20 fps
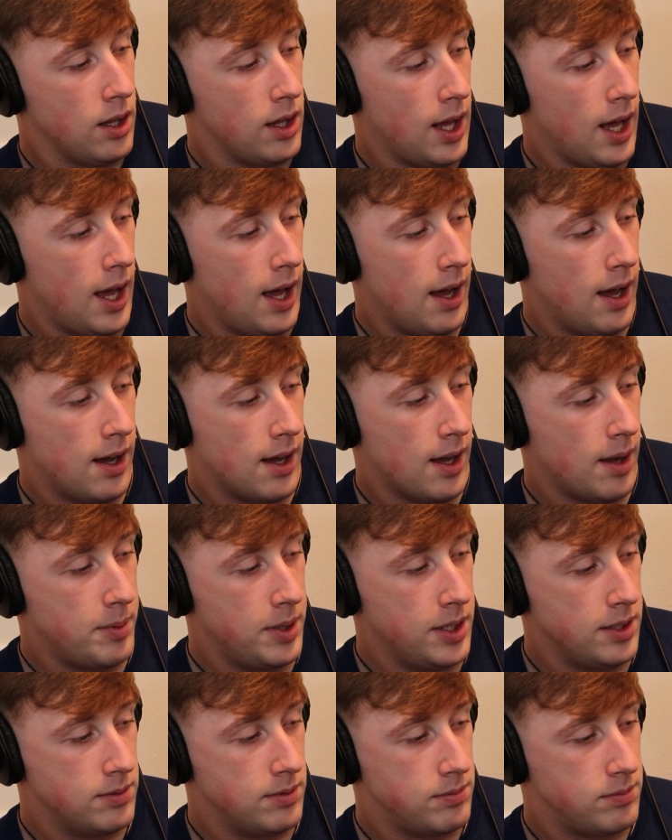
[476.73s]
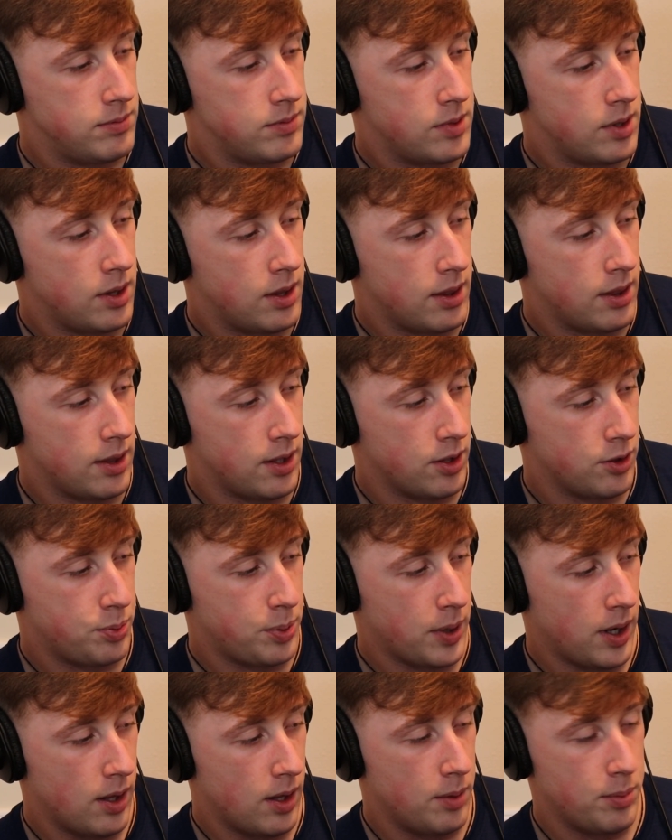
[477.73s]
yeah, I mean, there's
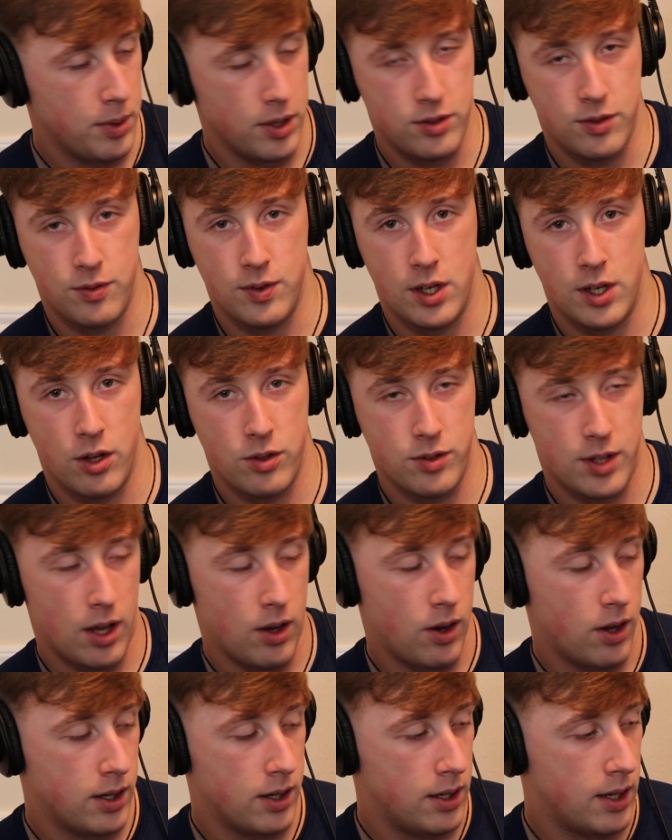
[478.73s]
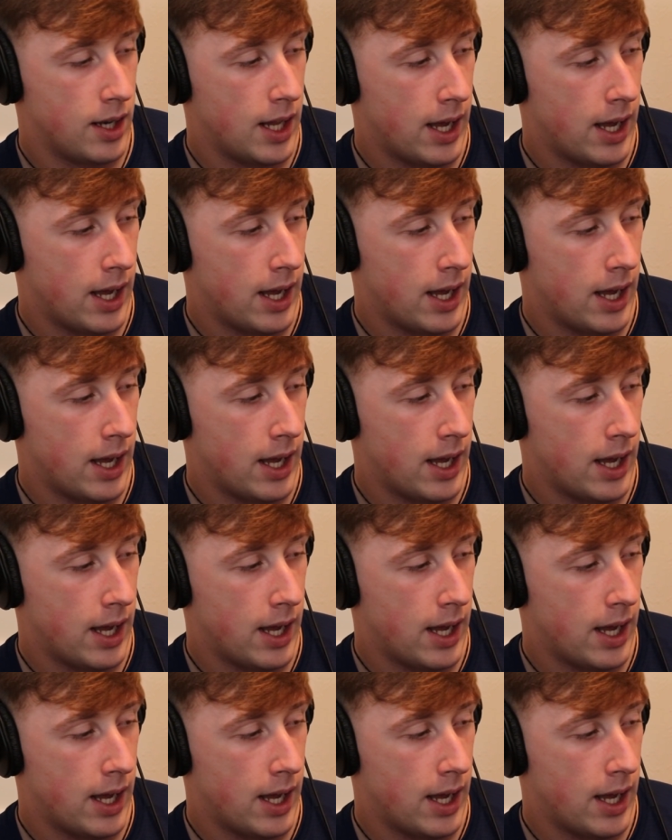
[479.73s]
probably a bunch of videos out on it